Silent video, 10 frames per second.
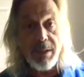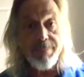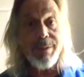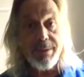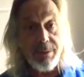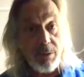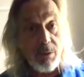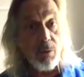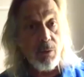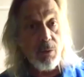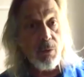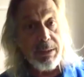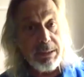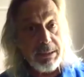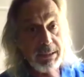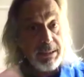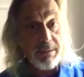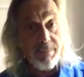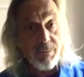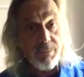though I've been doing
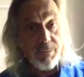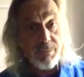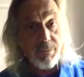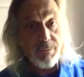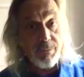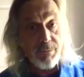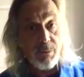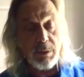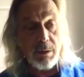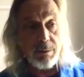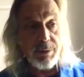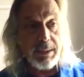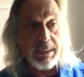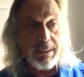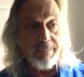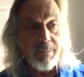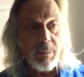it for a long time,